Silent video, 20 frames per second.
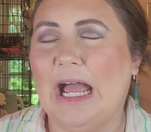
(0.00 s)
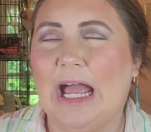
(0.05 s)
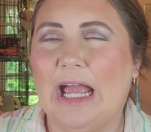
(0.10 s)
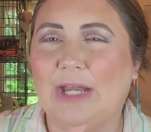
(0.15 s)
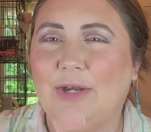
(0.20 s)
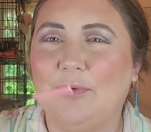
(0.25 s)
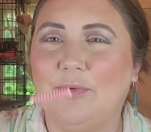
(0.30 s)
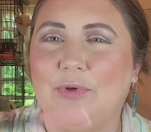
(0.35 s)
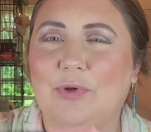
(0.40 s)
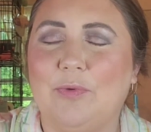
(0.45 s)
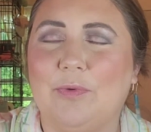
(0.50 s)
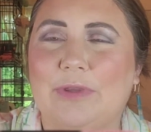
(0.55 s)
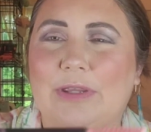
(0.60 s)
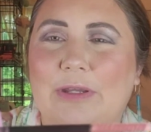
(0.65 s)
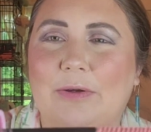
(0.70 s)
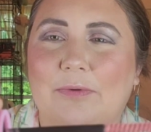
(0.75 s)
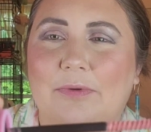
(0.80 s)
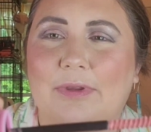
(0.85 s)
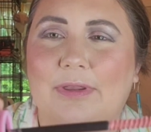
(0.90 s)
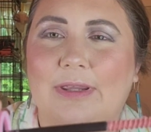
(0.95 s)
don't know what they
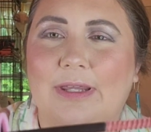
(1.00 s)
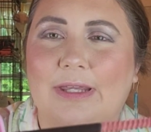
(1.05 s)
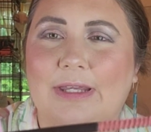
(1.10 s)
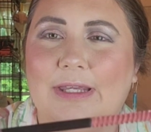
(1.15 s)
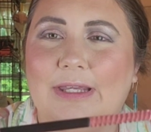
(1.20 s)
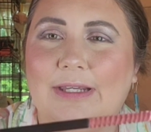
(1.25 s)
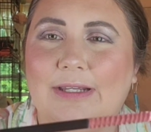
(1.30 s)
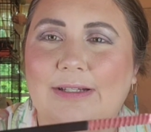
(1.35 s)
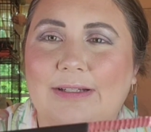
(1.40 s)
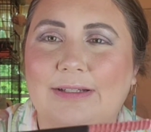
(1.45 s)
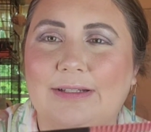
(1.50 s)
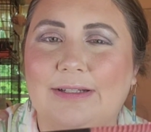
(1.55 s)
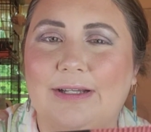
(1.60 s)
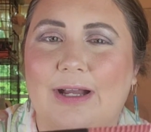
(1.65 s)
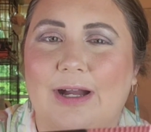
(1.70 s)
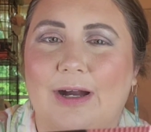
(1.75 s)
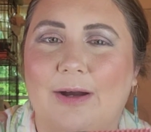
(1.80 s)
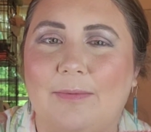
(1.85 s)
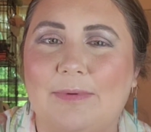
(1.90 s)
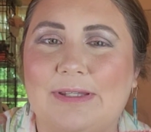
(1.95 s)
were thinking.
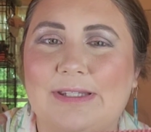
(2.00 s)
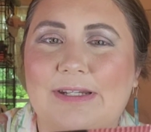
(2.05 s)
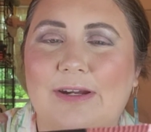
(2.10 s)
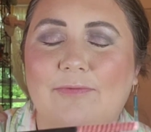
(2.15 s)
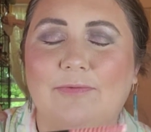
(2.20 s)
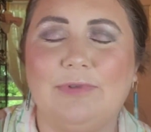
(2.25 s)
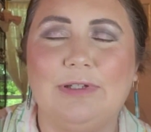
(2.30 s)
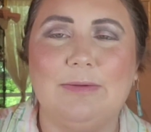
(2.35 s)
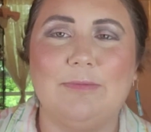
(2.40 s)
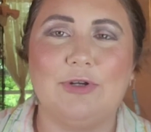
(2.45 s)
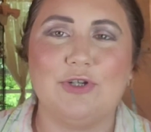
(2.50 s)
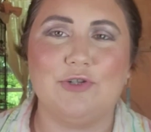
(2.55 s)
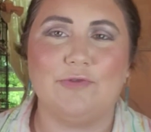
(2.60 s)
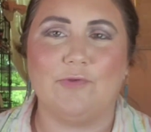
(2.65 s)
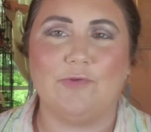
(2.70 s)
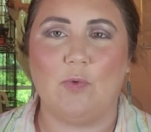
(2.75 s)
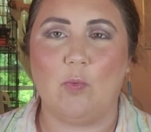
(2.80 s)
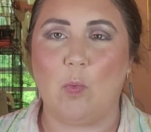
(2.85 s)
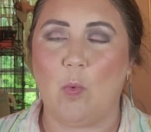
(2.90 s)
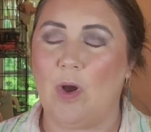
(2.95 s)
It's not really much of
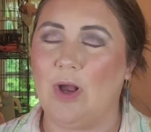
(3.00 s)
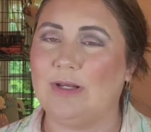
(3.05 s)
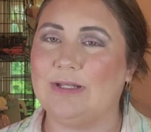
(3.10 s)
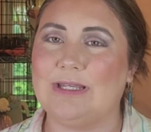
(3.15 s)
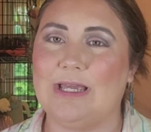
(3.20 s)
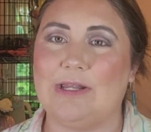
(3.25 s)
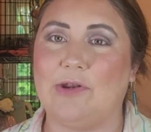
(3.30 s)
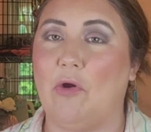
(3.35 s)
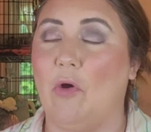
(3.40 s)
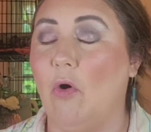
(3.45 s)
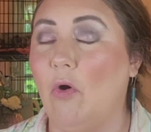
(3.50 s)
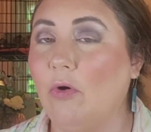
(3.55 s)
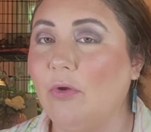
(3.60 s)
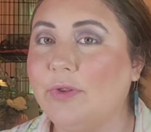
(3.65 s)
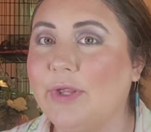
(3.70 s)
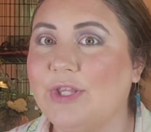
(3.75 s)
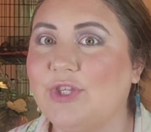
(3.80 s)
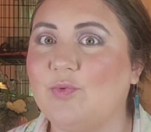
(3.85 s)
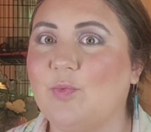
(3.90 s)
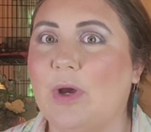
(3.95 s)
a wand at all.
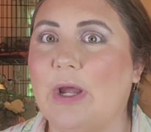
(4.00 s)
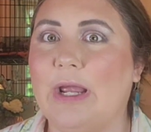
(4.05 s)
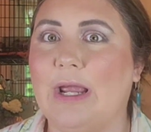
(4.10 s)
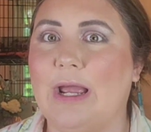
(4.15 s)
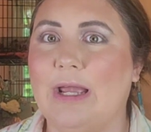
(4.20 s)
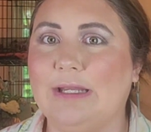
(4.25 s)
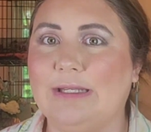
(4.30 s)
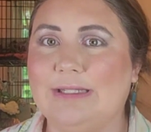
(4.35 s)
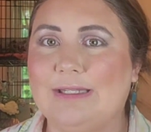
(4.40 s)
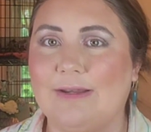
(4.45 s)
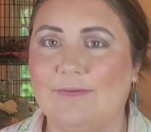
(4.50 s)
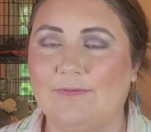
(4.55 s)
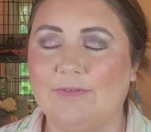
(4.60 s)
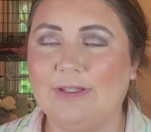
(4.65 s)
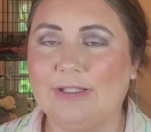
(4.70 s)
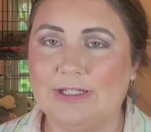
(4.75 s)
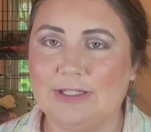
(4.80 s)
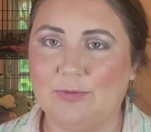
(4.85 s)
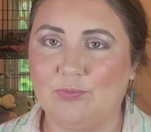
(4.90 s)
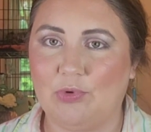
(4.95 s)
That's why I definitely
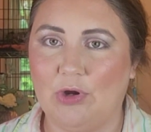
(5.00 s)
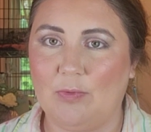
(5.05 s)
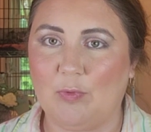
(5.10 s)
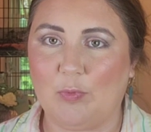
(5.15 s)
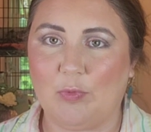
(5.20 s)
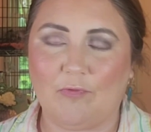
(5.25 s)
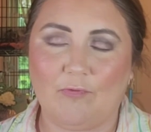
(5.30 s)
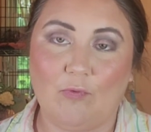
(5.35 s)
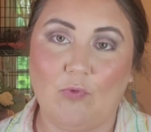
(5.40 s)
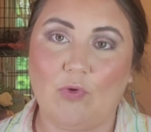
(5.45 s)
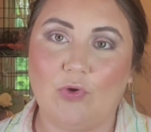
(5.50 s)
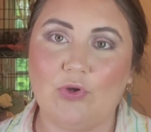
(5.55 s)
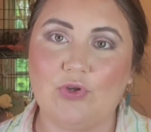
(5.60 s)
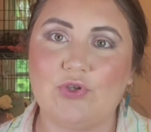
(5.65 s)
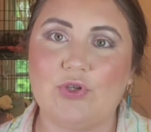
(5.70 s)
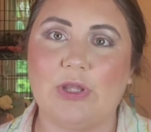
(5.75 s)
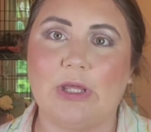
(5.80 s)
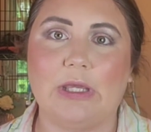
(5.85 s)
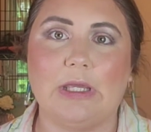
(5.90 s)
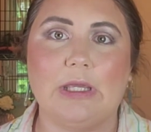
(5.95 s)
did the primer before,
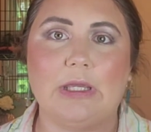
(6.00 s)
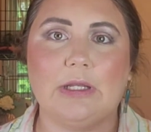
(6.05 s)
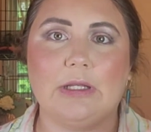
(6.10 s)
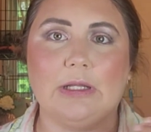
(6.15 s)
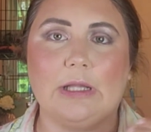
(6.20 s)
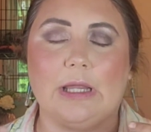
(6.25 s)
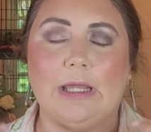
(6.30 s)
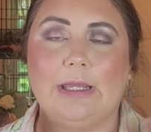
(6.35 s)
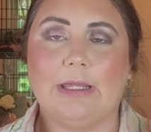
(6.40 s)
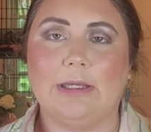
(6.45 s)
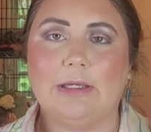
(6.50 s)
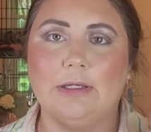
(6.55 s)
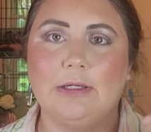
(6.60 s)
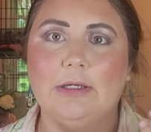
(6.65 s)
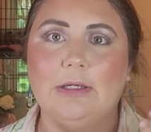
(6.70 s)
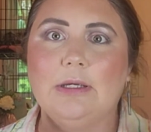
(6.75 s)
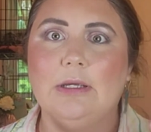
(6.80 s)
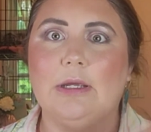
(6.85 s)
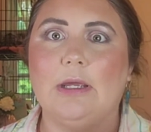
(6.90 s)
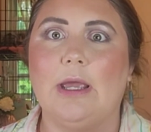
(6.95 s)
so that it could, like,
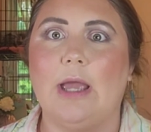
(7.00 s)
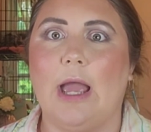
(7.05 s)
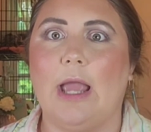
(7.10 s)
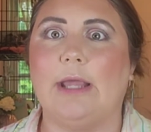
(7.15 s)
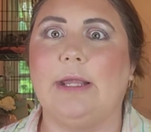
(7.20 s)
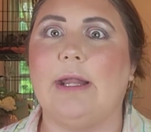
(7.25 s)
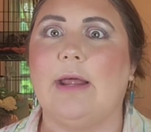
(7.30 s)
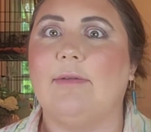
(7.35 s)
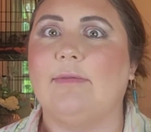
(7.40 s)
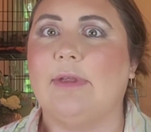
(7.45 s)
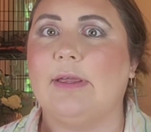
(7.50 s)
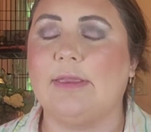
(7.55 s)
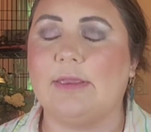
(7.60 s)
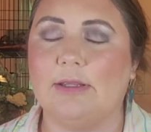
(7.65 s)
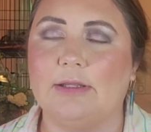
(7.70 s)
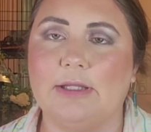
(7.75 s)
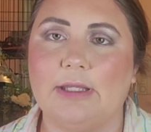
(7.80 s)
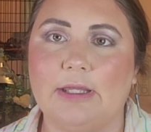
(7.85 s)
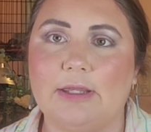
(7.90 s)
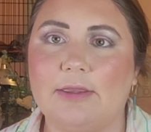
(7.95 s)
I could have like the
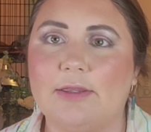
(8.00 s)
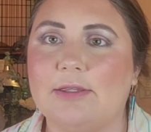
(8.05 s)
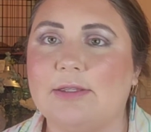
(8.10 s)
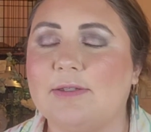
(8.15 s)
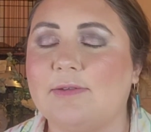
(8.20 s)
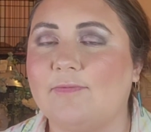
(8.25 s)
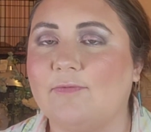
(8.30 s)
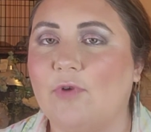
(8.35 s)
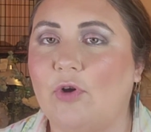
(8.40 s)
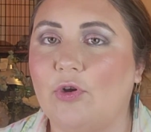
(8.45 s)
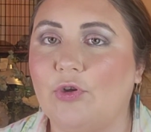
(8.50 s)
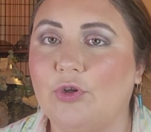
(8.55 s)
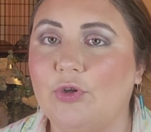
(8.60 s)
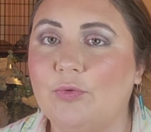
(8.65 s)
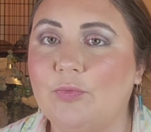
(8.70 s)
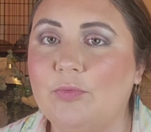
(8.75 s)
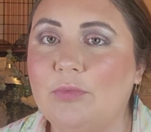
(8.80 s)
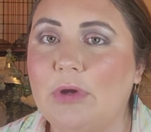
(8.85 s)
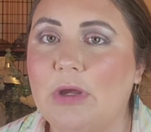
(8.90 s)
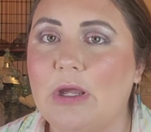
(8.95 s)
length and some
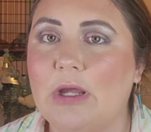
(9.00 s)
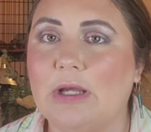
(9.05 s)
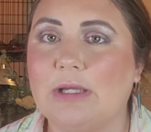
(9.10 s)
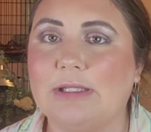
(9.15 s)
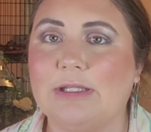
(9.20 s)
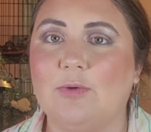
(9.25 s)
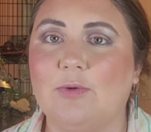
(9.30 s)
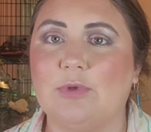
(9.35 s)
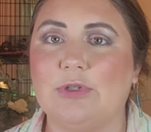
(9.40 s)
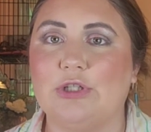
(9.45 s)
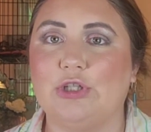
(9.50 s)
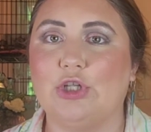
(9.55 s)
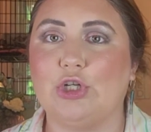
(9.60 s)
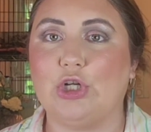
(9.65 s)
volume, because I don't want it to look